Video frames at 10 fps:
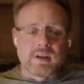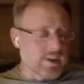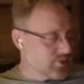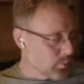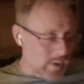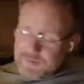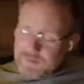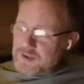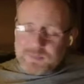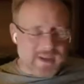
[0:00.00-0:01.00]
It doesn't wait
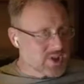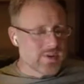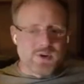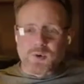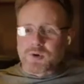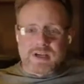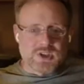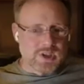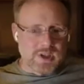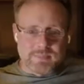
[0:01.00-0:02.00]
around to make sure the order
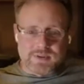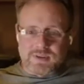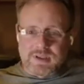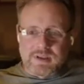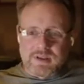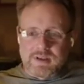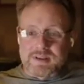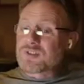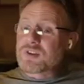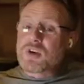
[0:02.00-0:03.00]
got shipped.
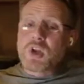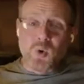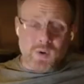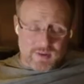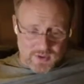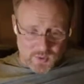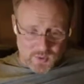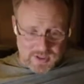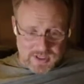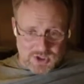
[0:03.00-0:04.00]
It doesn't know whether the
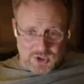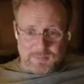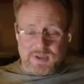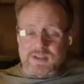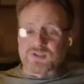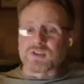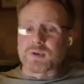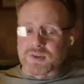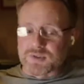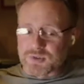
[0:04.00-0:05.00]
order got shipped. That's
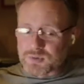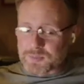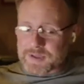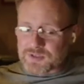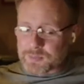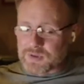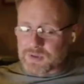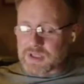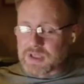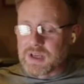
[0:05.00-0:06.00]
somebody else's
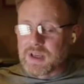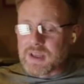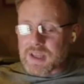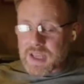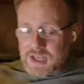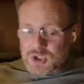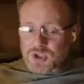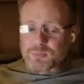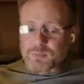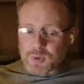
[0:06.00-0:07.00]
responsibility. It
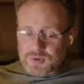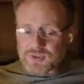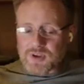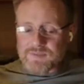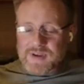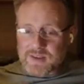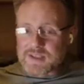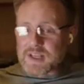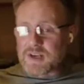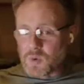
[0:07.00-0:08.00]
just puts a
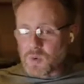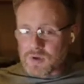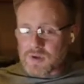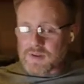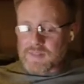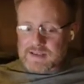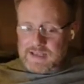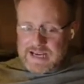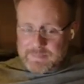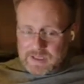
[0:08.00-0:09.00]
validated order in
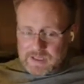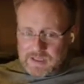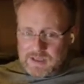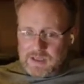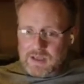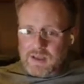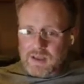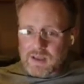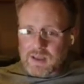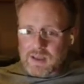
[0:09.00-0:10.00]
that topic
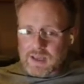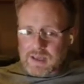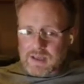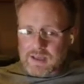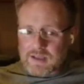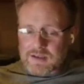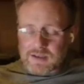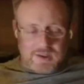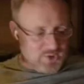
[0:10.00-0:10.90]
and